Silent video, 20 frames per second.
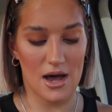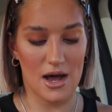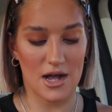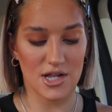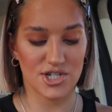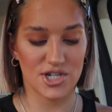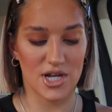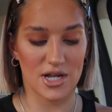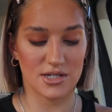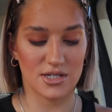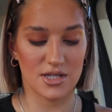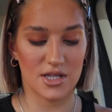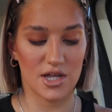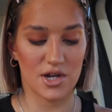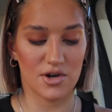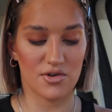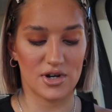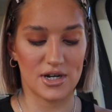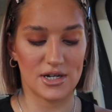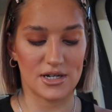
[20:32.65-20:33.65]
I checked the
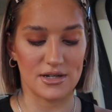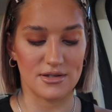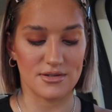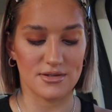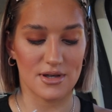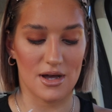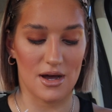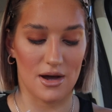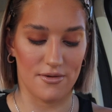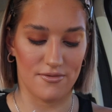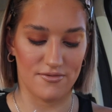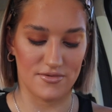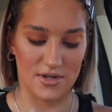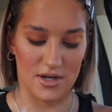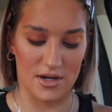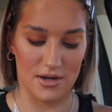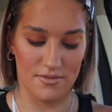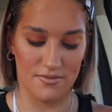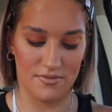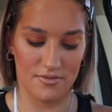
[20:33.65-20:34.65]
ingredients
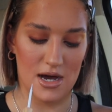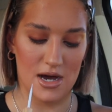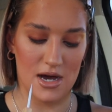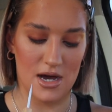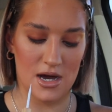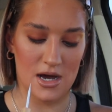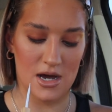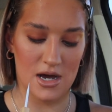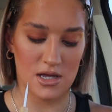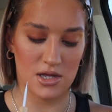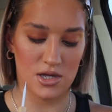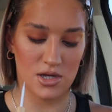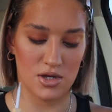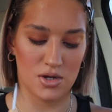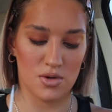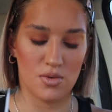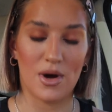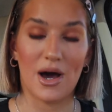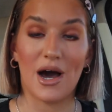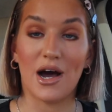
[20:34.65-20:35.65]
after. Are
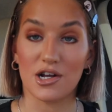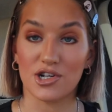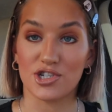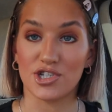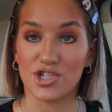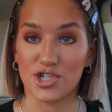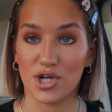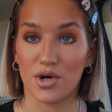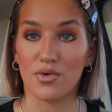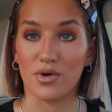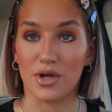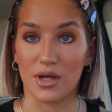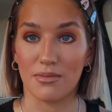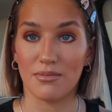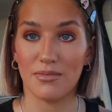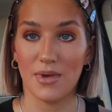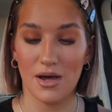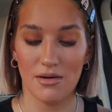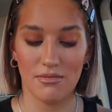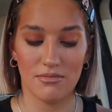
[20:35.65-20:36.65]
you actually
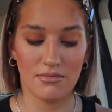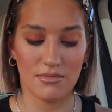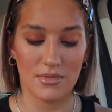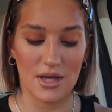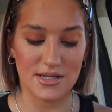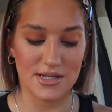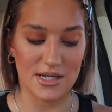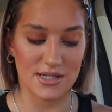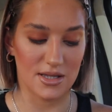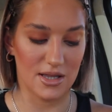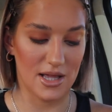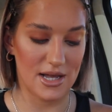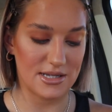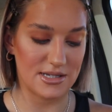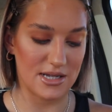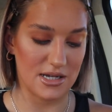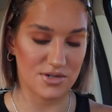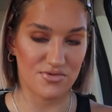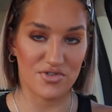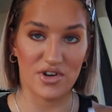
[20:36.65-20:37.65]
joking me? It says
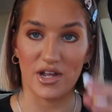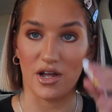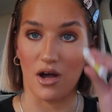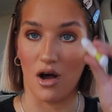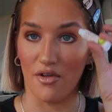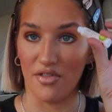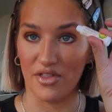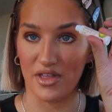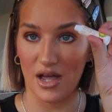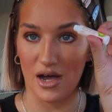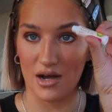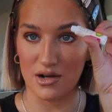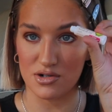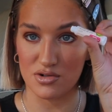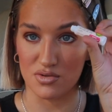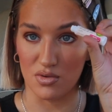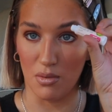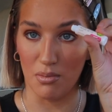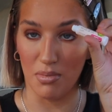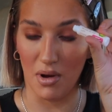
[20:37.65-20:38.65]
latex free on the
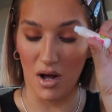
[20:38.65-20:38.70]
actual